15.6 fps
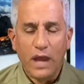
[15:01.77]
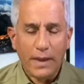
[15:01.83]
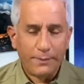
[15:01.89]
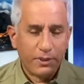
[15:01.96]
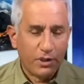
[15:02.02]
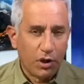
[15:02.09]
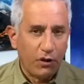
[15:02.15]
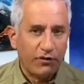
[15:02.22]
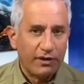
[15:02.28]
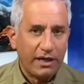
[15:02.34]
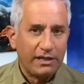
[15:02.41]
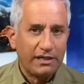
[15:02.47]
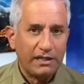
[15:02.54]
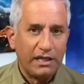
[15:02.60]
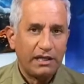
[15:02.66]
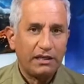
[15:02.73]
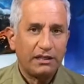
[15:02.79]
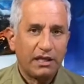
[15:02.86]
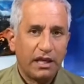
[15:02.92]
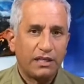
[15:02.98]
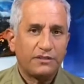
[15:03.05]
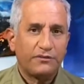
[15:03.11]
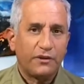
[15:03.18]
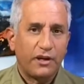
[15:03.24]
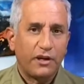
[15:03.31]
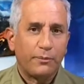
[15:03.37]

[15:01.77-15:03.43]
rapid COVID-19 test for